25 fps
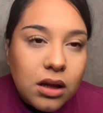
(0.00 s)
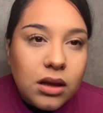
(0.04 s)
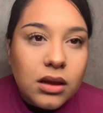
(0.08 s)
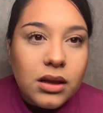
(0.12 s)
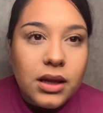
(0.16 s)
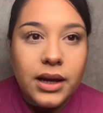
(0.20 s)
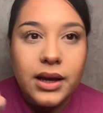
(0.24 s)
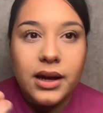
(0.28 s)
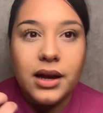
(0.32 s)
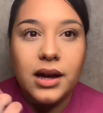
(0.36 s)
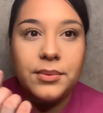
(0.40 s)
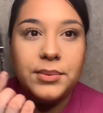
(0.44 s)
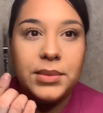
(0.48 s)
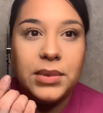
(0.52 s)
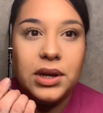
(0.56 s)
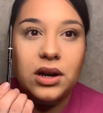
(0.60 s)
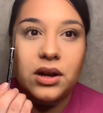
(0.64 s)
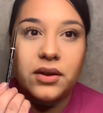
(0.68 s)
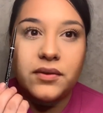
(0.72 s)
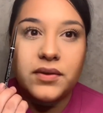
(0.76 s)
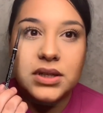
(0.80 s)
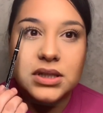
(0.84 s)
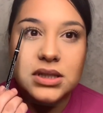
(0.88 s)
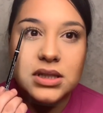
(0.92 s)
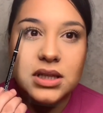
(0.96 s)
Like, I mean,
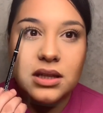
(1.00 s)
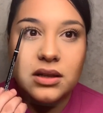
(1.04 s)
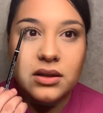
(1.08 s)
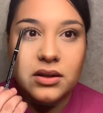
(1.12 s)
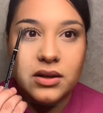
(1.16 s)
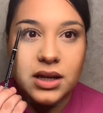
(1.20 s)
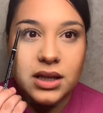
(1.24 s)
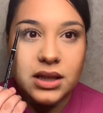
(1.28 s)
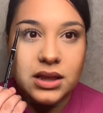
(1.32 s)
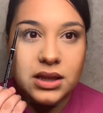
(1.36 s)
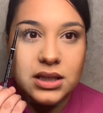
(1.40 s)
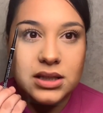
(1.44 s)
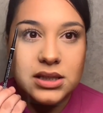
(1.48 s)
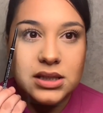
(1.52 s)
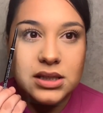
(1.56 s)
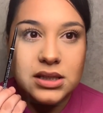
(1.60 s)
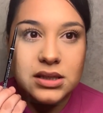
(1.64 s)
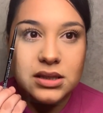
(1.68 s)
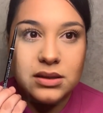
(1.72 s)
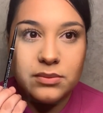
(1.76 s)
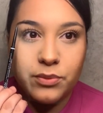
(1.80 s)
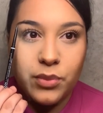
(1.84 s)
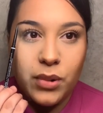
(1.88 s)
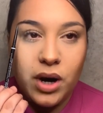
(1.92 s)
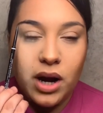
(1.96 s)
obviously look at this
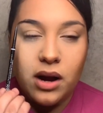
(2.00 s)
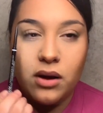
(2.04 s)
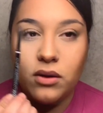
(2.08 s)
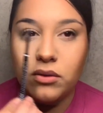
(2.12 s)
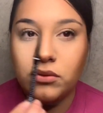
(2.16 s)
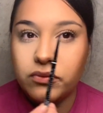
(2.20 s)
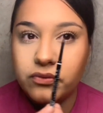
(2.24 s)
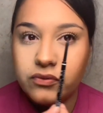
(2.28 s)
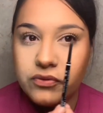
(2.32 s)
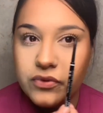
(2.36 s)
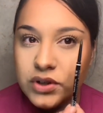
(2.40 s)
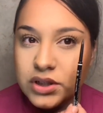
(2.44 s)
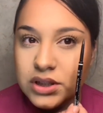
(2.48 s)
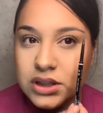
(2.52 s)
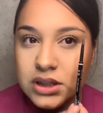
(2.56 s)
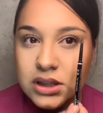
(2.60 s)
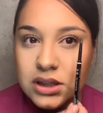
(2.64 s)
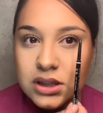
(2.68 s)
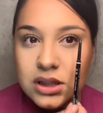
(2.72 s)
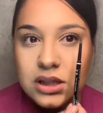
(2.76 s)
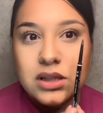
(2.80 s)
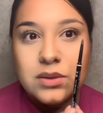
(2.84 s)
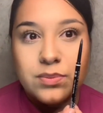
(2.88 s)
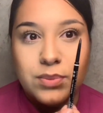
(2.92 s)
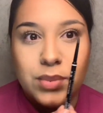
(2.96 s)
brow
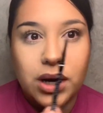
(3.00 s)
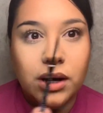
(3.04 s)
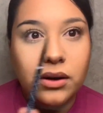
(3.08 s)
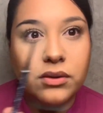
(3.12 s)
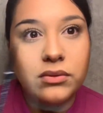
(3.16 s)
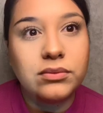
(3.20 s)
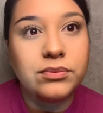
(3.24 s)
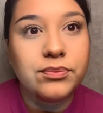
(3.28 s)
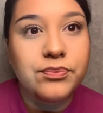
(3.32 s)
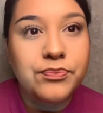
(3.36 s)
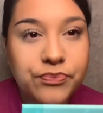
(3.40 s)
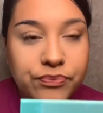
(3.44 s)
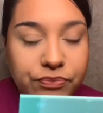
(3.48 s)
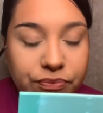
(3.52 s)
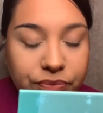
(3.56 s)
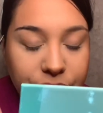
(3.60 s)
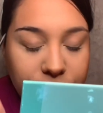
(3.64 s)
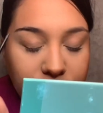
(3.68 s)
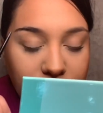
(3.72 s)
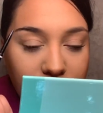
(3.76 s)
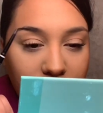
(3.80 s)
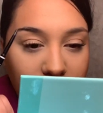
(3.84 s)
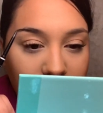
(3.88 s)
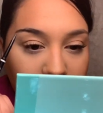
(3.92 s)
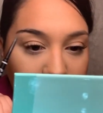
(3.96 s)
versus this brow.
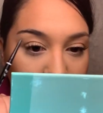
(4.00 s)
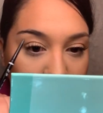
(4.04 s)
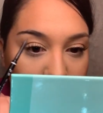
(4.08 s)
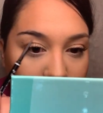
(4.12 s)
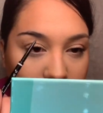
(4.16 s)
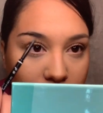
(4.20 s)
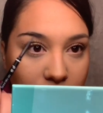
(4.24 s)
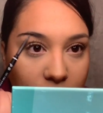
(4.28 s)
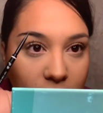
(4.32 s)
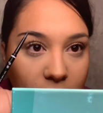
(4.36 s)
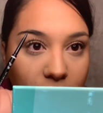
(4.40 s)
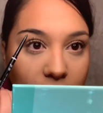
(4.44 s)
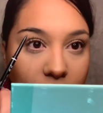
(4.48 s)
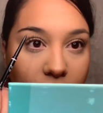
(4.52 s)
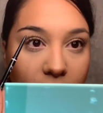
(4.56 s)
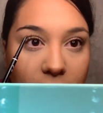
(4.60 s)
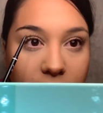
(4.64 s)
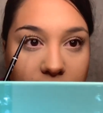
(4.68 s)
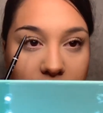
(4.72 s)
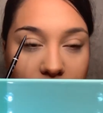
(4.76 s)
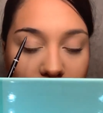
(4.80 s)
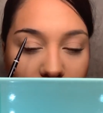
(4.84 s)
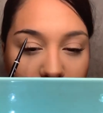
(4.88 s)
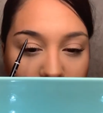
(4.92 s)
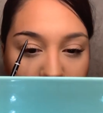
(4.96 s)

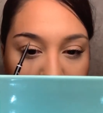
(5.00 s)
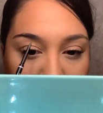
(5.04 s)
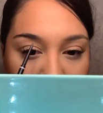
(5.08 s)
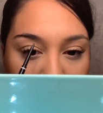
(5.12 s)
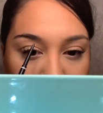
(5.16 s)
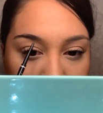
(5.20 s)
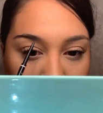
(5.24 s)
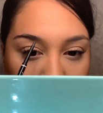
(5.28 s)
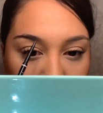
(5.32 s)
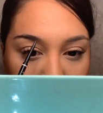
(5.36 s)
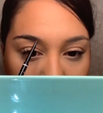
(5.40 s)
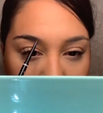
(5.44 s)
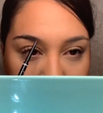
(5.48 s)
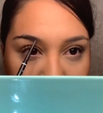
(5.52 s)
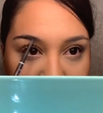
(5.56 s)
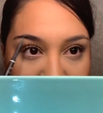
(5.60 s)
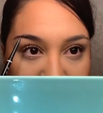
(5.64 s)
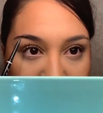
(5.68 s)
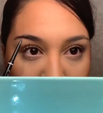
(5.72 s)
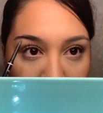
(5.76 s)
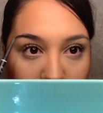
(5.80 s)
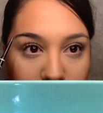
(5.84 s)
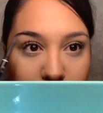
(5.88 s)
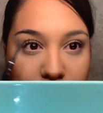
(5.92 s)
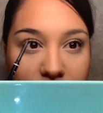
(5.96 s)
And then I'm gonna go up
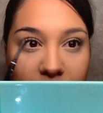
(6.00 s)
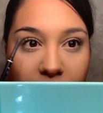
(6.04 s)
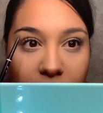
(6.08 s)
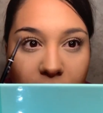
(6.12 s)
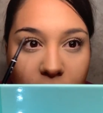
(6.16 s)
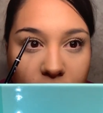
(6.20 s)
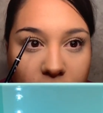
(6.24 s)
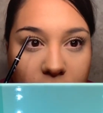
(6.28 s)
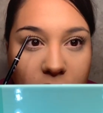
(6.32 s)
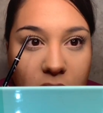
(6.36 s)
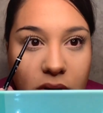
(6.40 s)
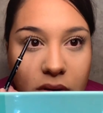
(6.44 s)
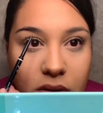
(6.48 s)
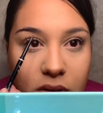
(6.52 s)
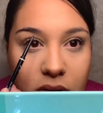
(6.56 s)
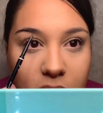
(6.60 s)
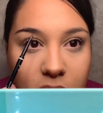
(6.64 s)
top now.